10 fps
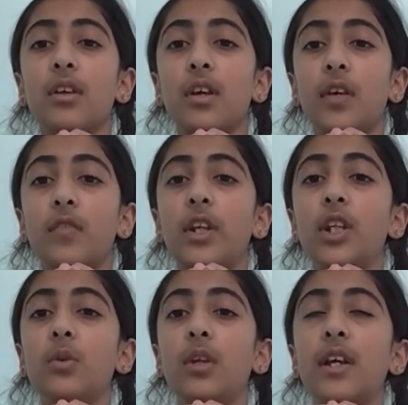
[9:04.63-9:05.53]
And then
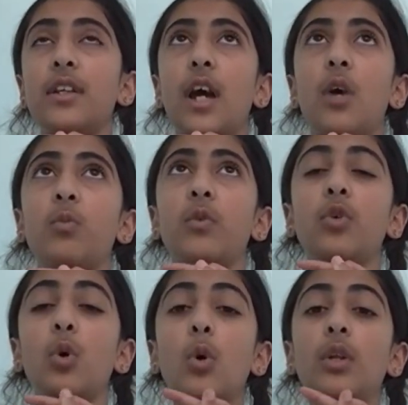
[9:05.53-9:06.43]
you lie down with
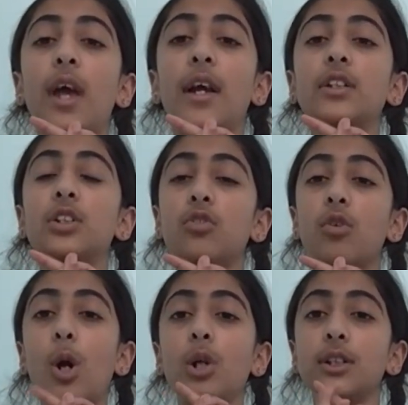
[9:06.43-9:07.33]
your legs
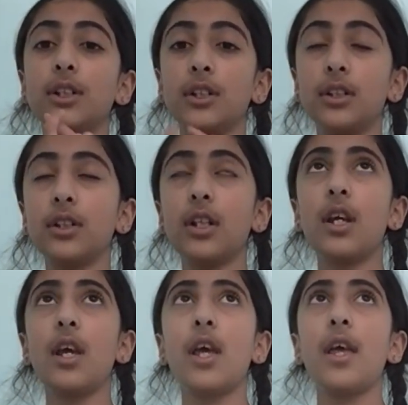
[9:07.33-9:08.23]
crossed.
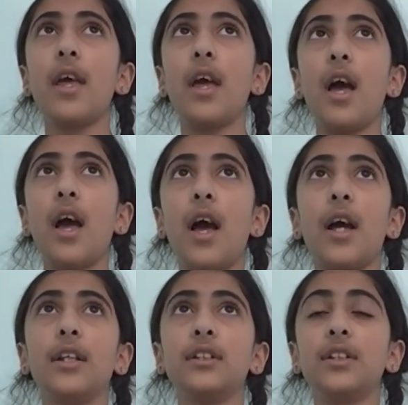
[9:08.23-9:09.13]

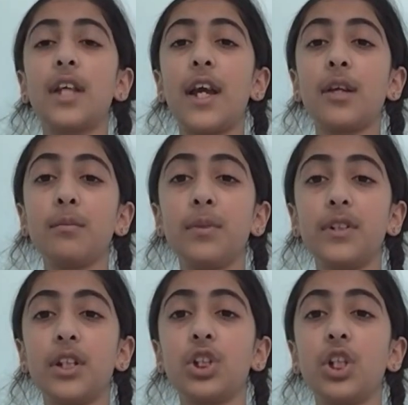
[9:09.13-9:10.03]
And second
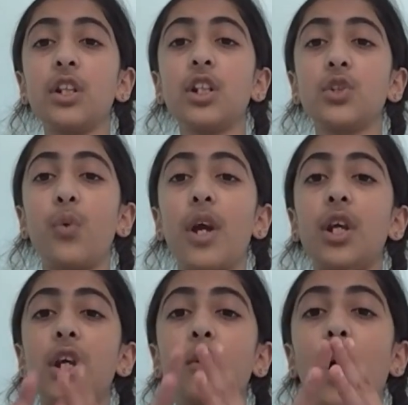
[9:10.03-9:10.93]
position is where
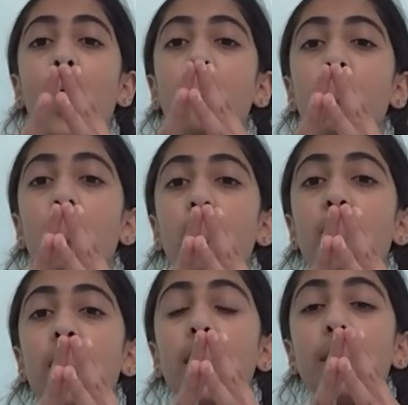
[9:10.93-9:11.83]
you have your
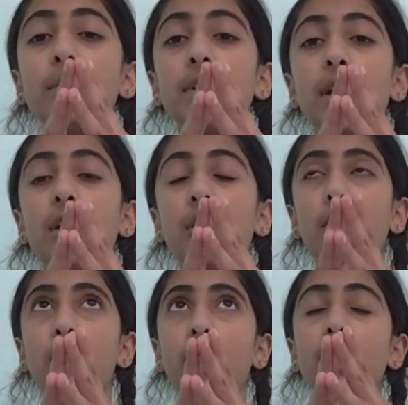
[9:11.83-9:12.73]
fingertips like
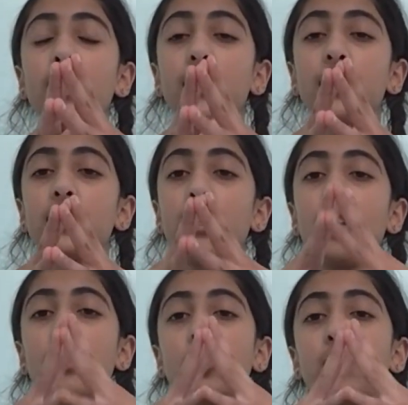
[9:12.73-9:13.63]
this,
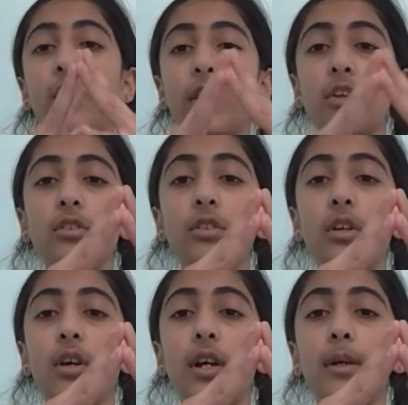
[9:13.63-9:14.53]
sort of like a
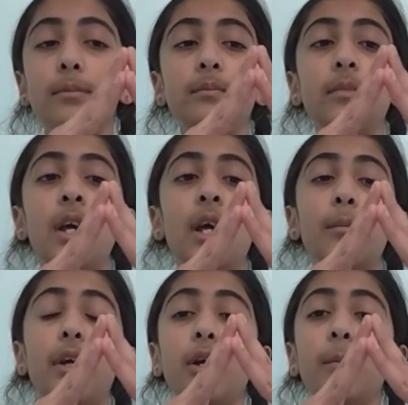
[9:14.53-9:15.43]

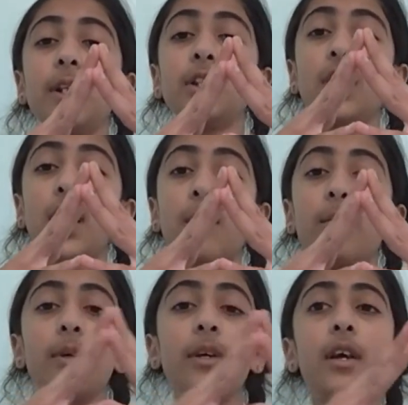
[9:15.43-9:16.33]
pyramid shape.
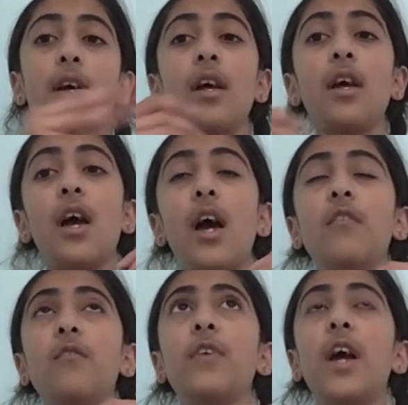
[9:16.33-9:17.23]

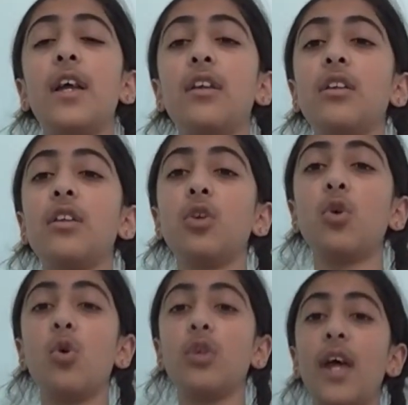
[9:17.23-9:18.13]
And then
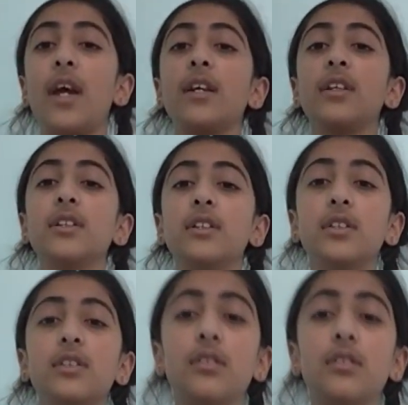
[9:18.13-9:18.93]
your legs